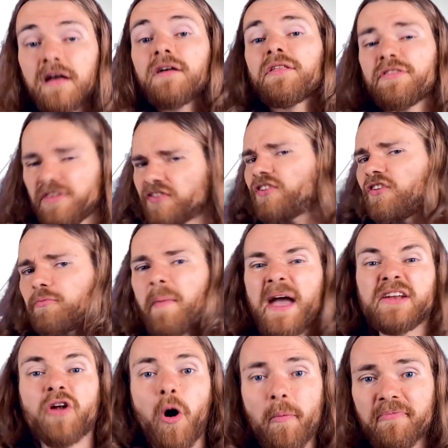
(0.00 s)
this is
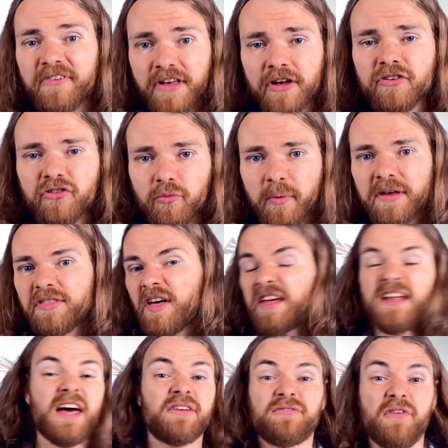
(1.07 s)
made obvious with an
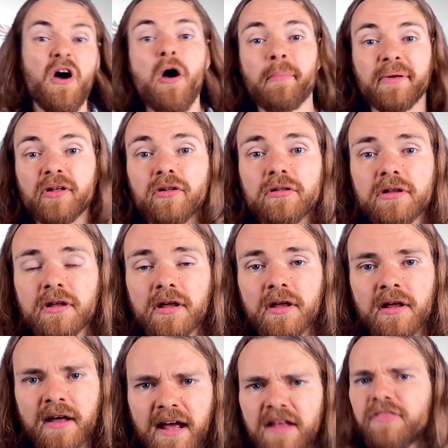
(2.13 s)
adverbial.
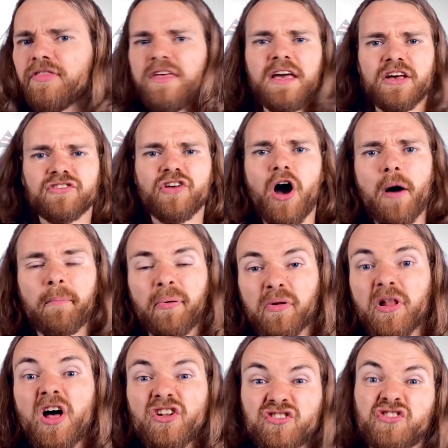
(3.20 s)
In the
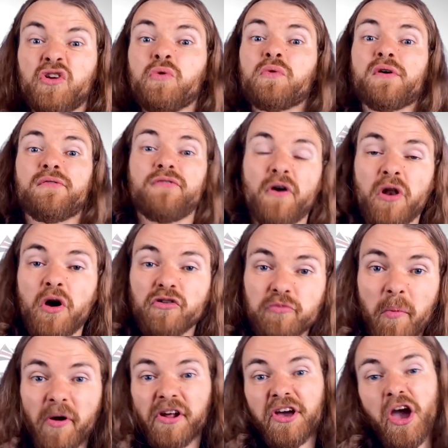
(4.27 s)
example, Duke followed
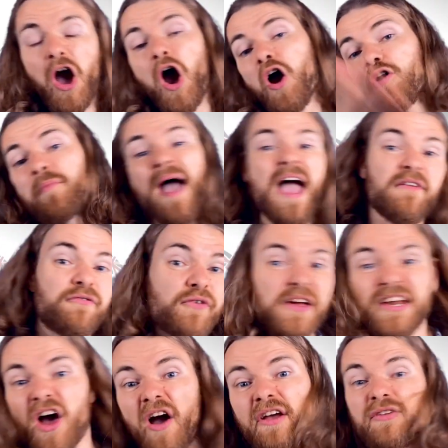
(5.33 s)
Monica home every
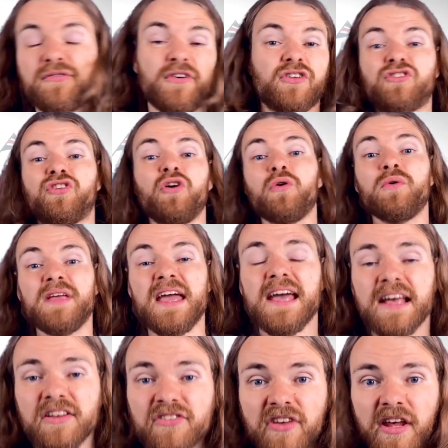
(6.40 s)
night for 2
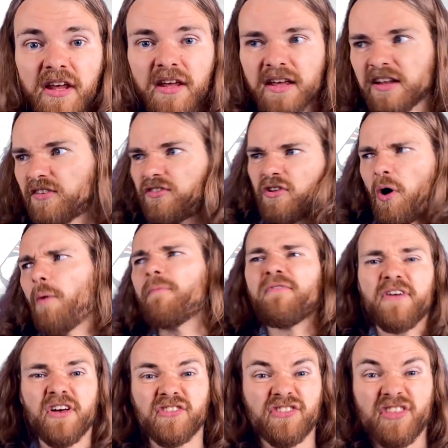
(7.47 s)
years, it's
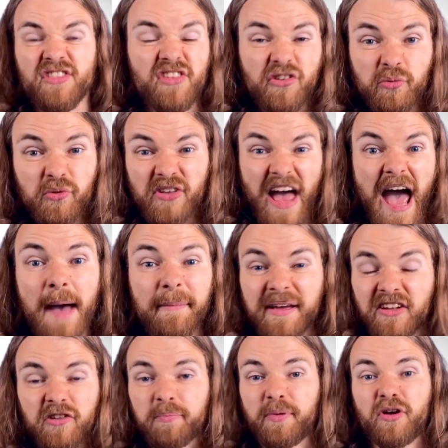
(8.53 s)
obvious that this was a
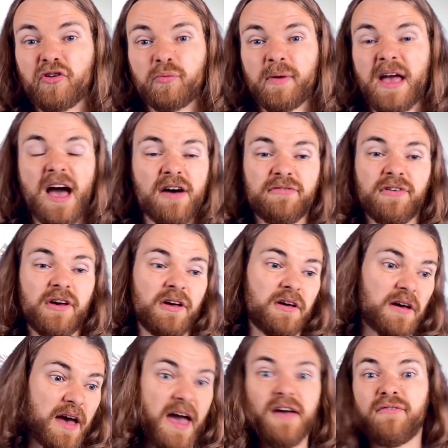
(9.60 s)
habit because we have
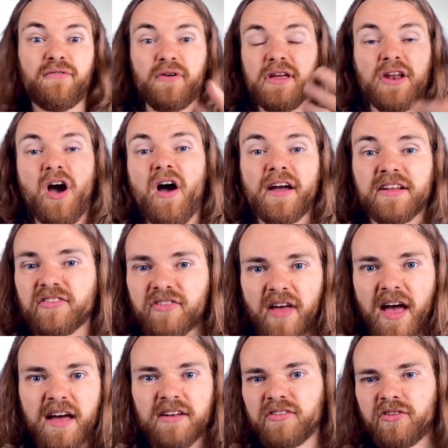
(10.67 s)
every night
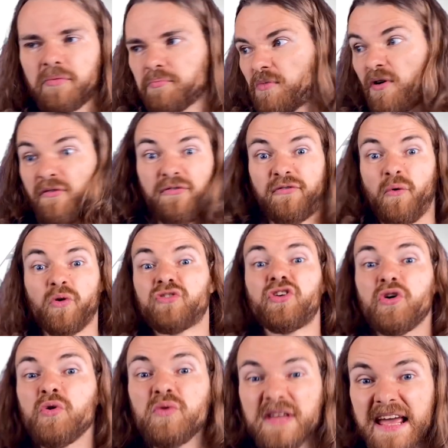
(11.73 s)
and for
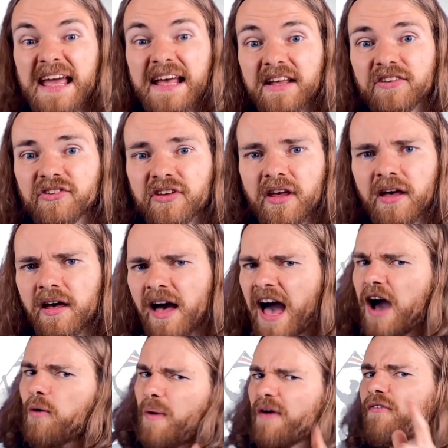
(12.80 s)
2 years.
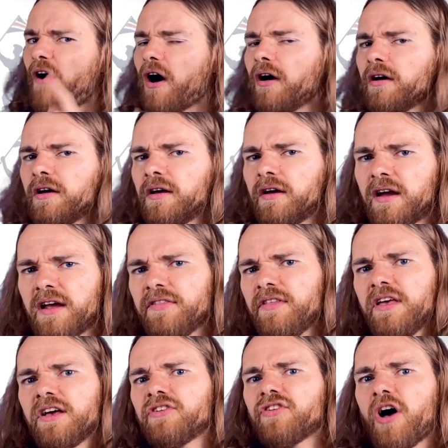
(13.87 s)
However, in the
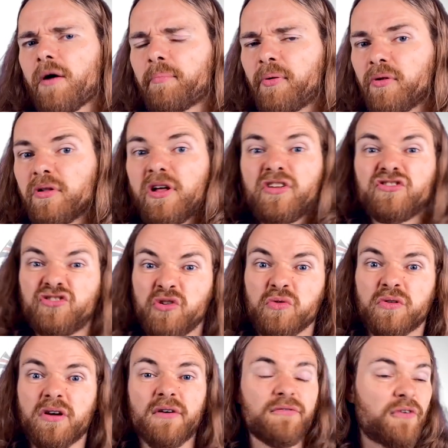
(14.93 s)
example,
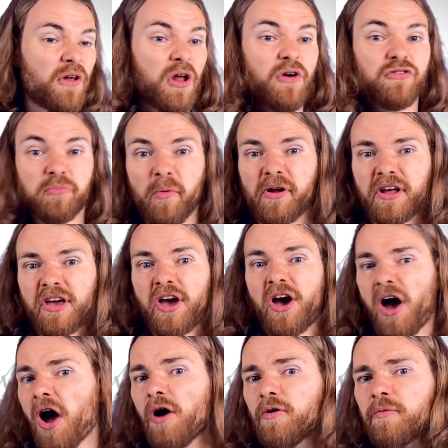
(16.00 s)
Duke followed Monica
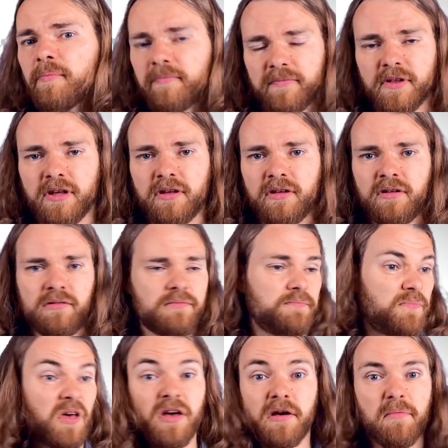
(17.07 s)
home,
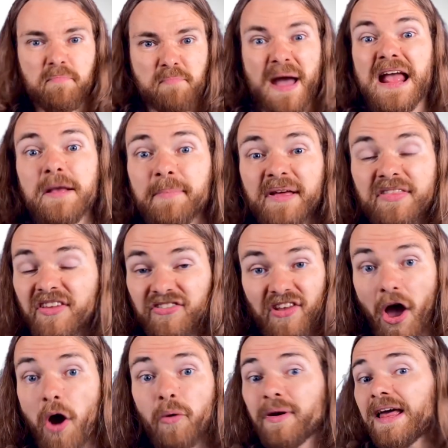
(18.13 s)
maybe this
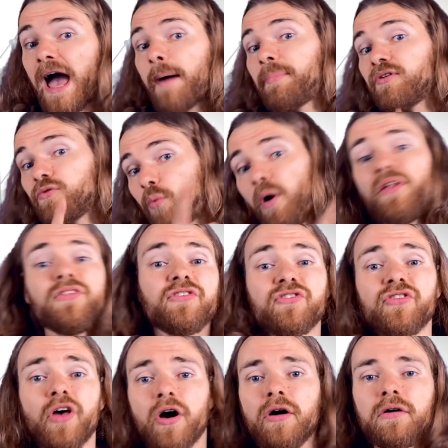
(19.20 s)
only happened
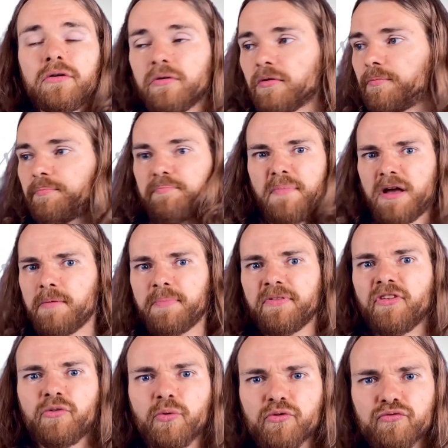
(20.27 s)
once, or maybe
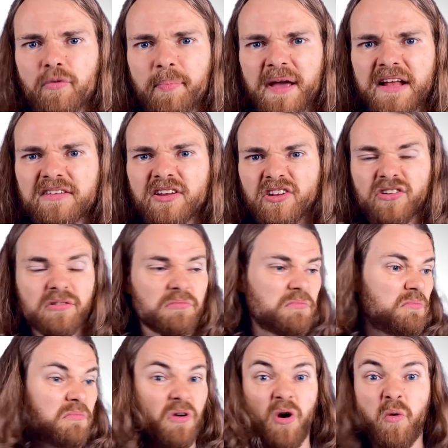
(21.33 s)
this was repeated.
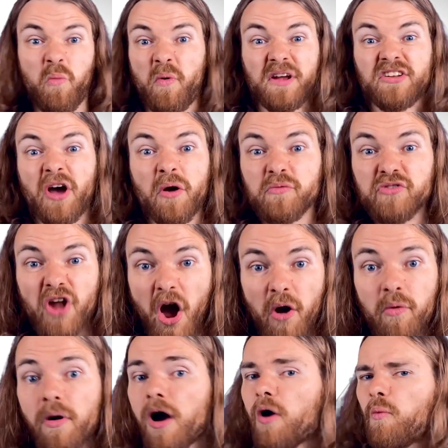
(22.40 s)
We don't
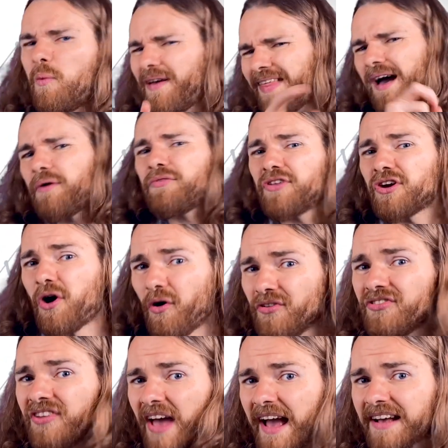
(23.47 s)
know without the
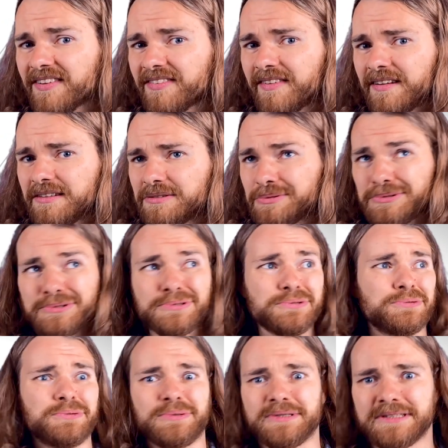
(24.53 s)
context.
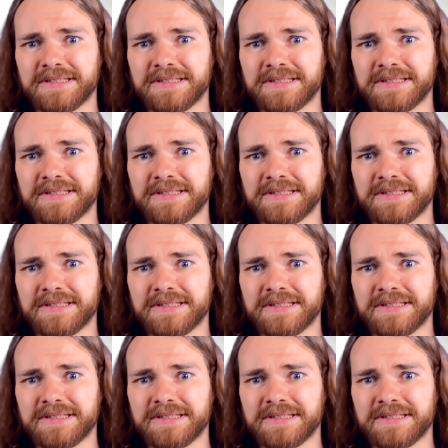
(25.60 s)
Ooh.